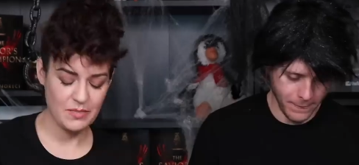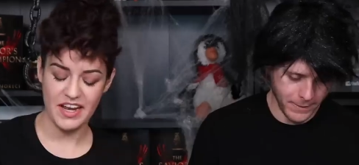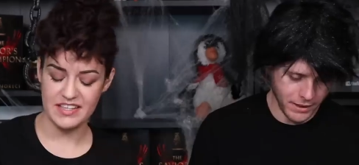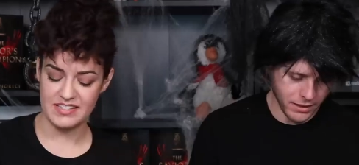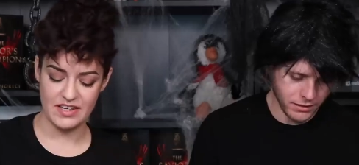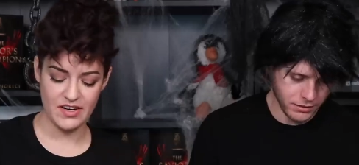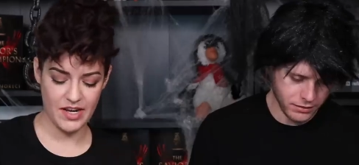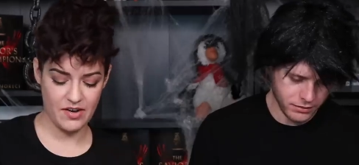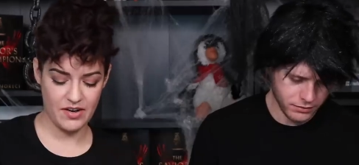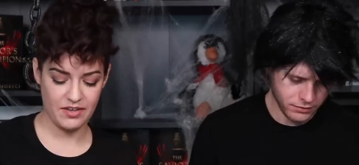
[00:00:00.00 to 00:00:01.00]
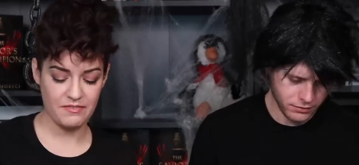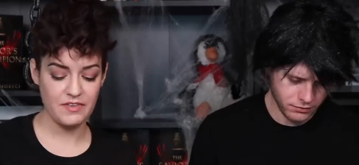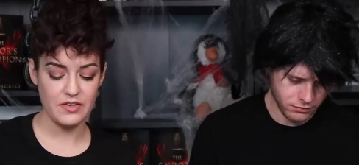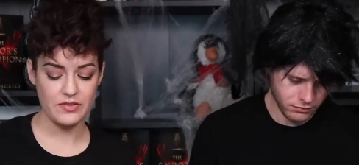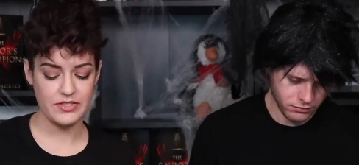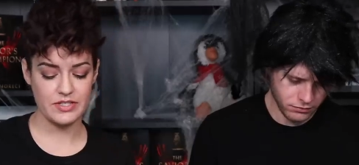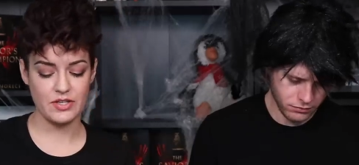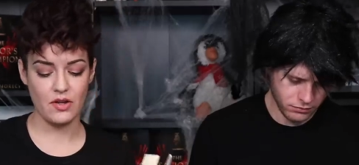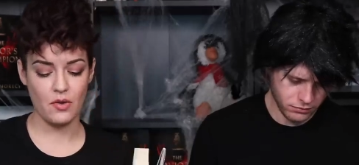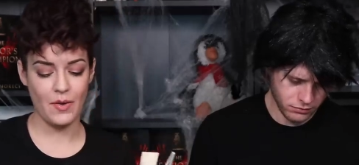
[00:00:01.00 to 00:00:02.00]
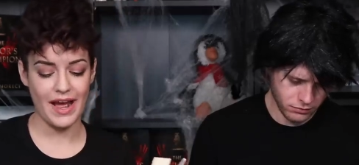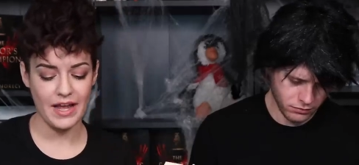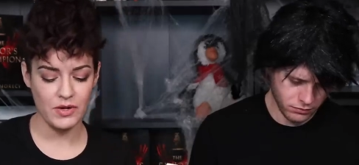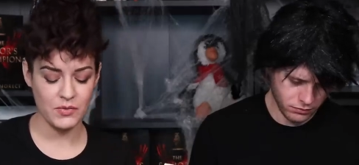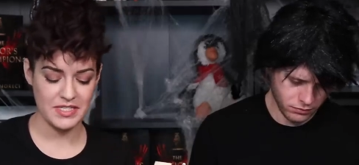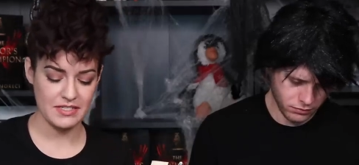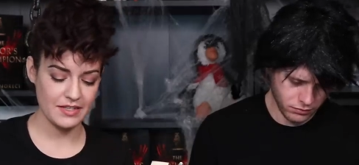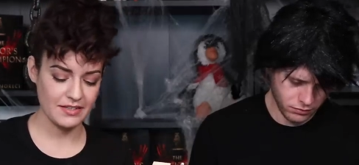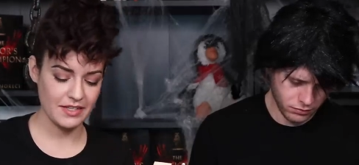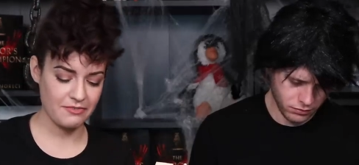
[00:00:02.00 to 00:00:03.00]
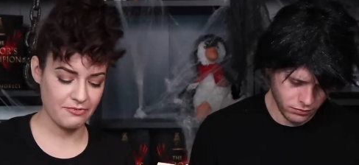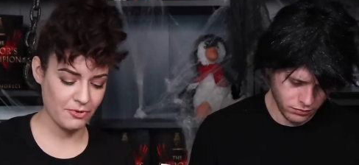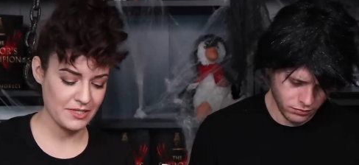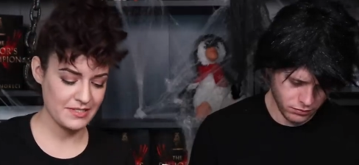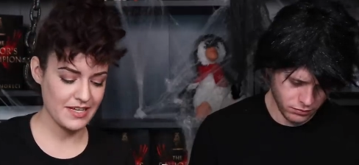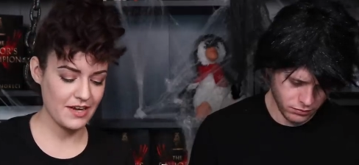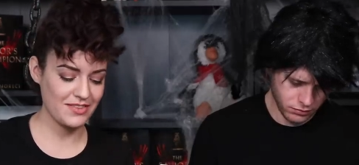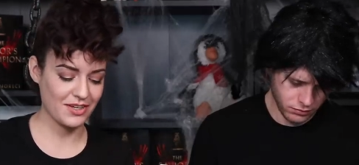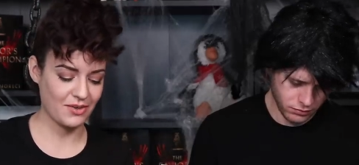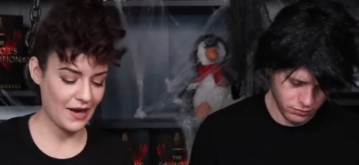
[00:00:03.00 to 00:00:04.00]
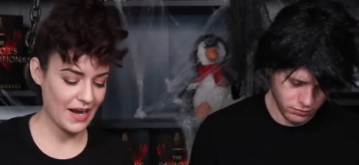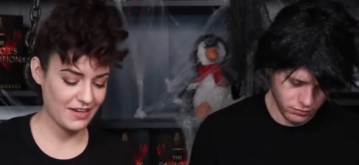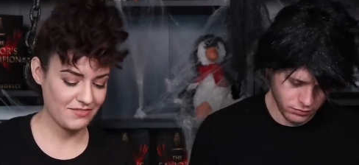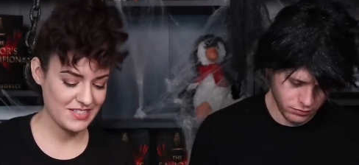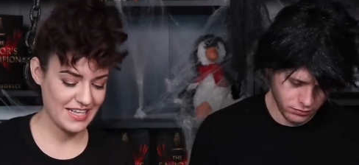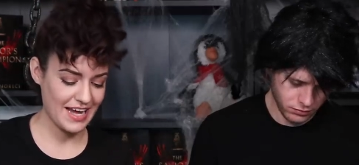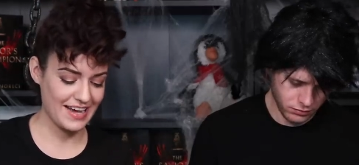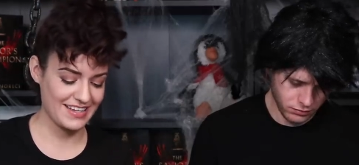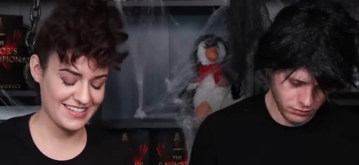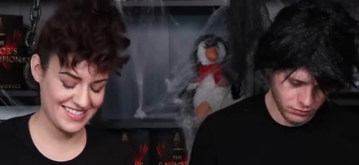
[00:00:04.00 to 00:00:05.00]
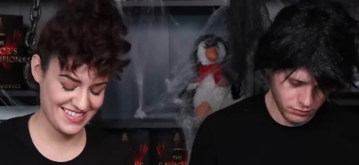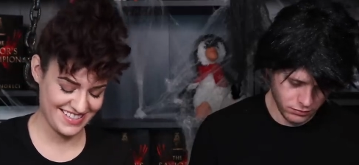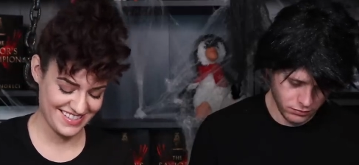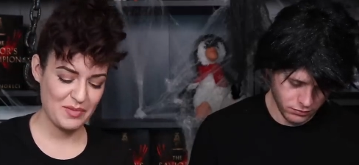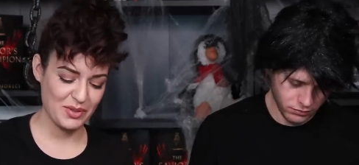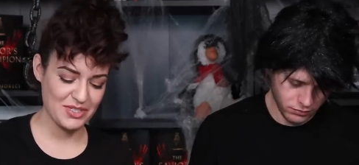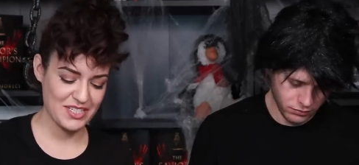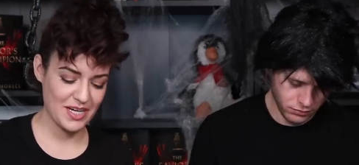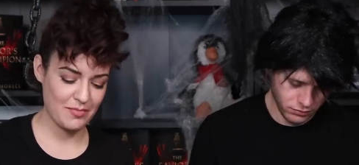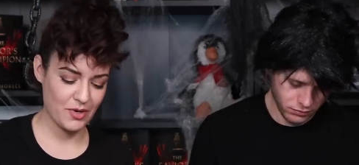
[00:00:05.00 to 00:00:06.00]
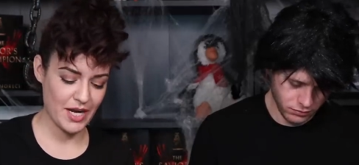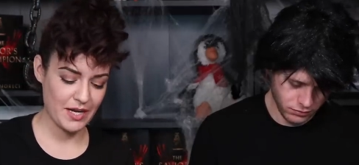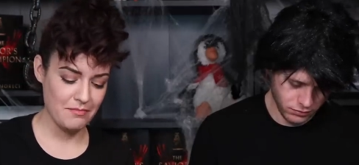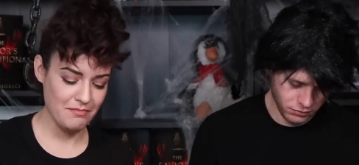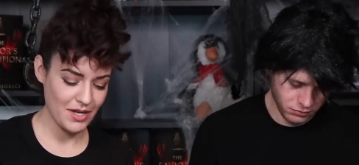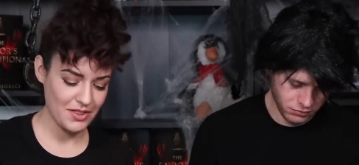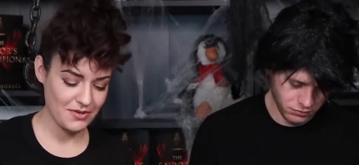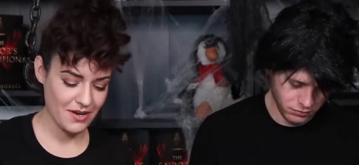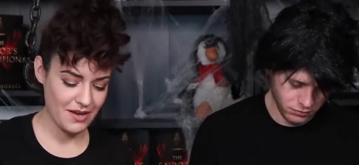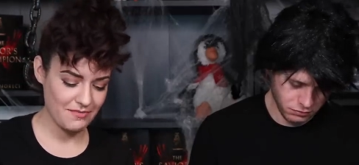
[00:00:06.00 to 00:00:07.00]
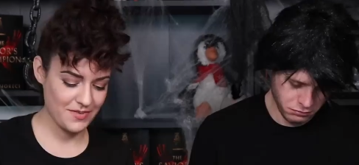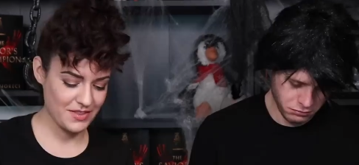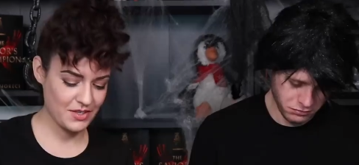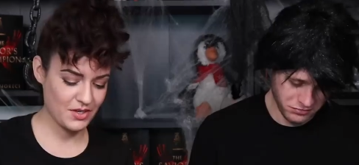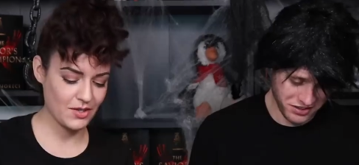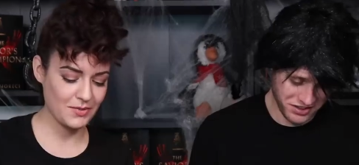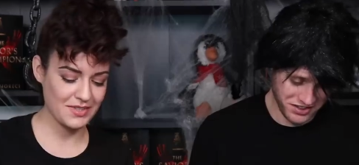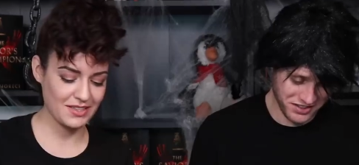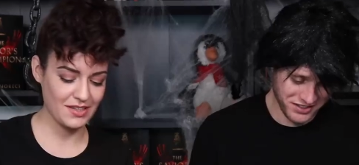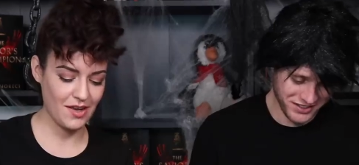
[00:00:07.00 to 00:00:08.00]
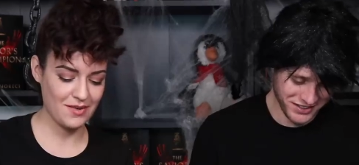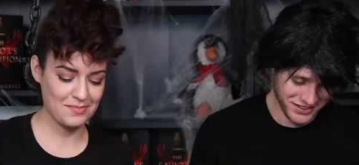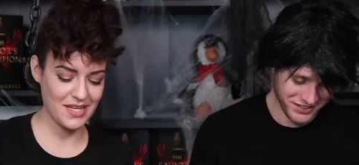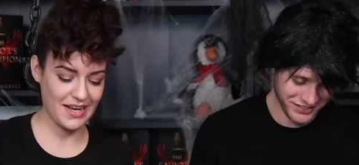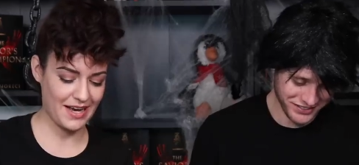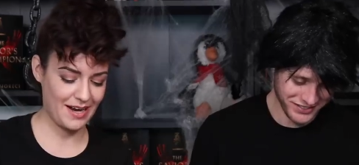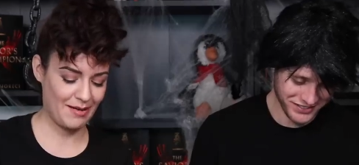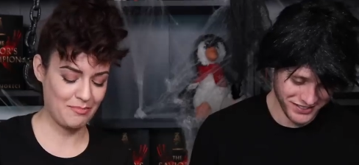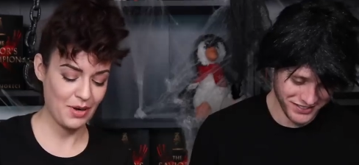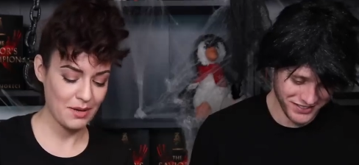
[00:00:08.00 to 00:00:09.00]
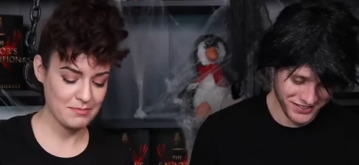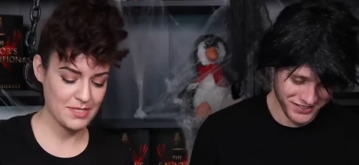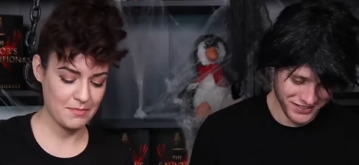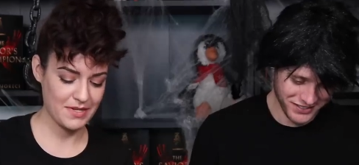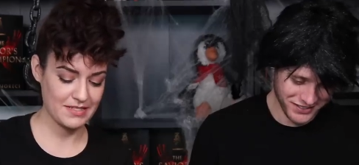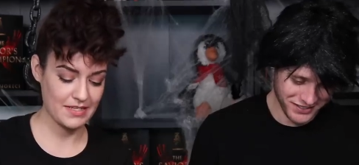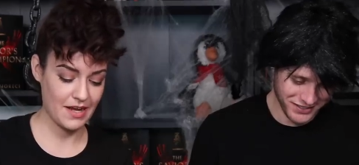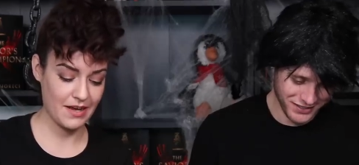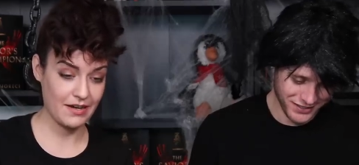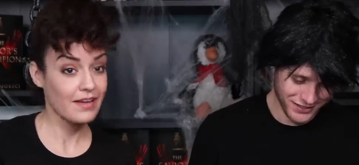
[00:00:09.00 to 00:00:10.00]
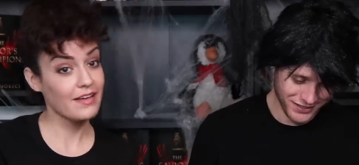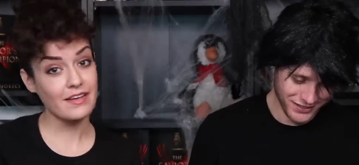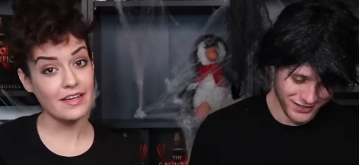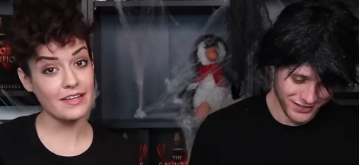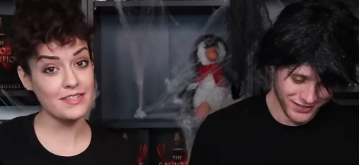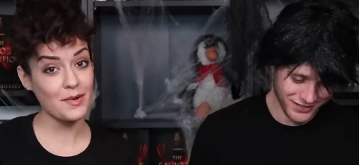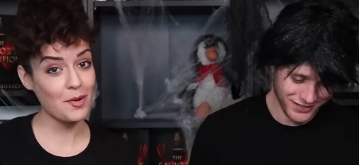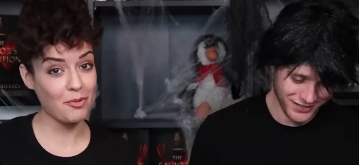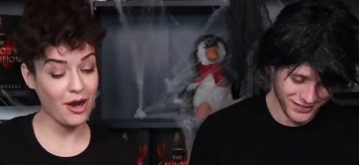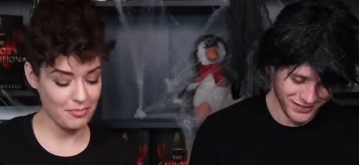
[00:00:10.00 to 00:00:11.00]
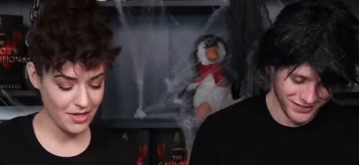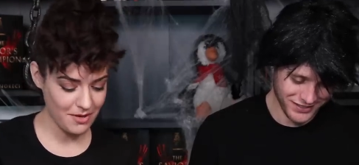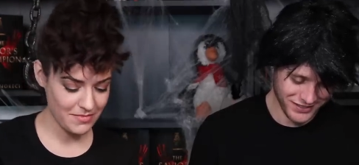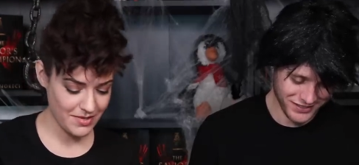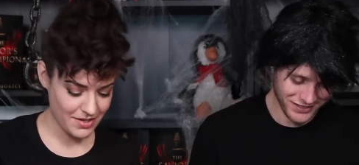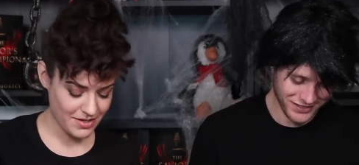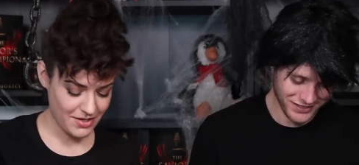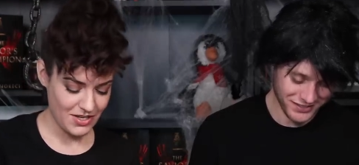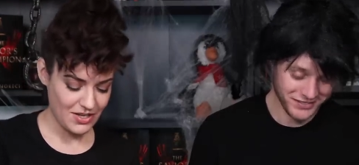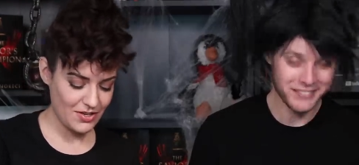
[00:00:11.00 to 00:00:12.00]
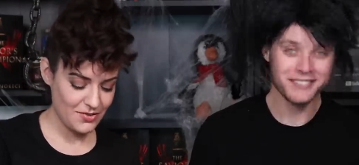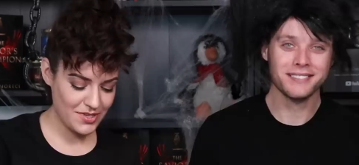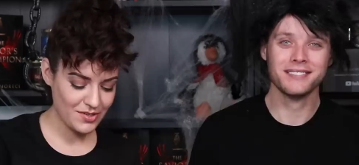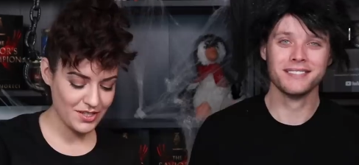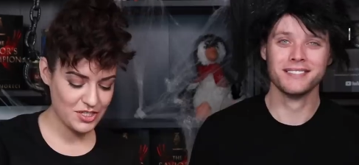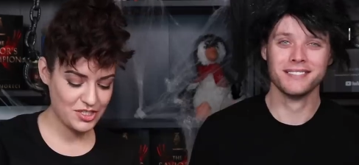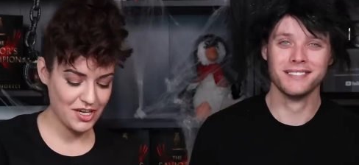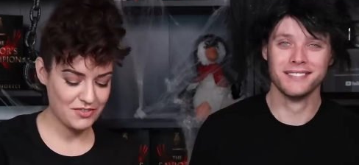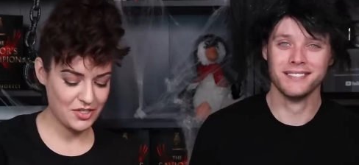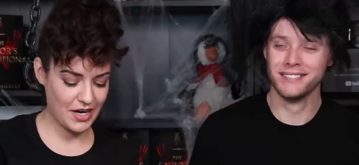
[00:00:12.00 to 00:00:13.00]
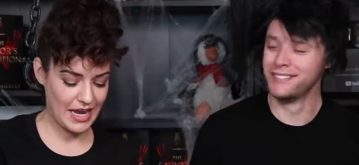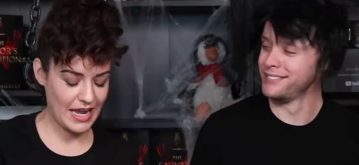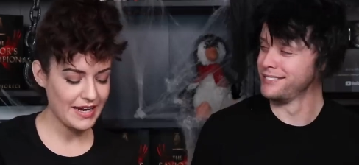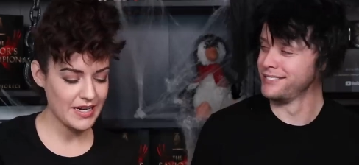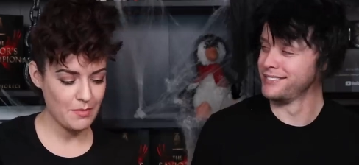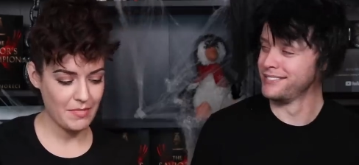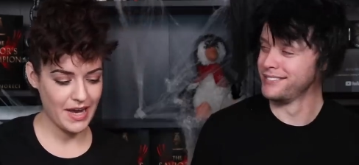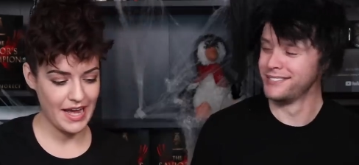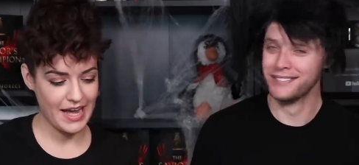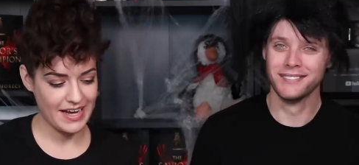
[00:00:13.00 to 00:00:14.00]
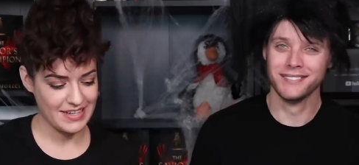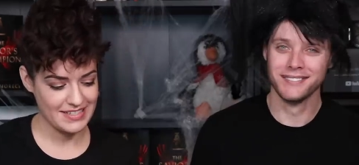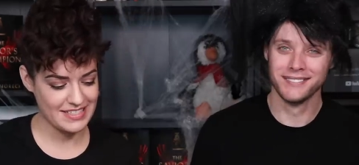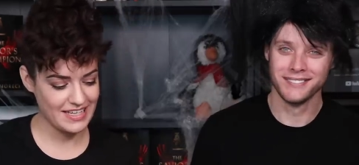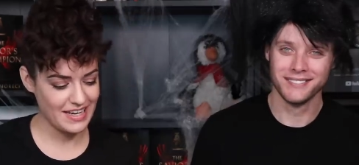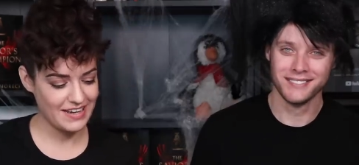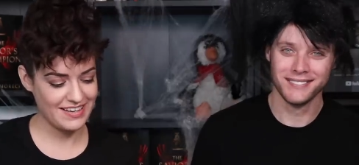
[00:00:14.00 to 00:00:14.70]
Speaker 1: Tobias stared at her confused until a rag was suddenly forced down the crack of his ass. He bolted upright. Mother of! The girl with the long black hair popped up at his side. Is there a problem? You nearly shoved your hand up my ass.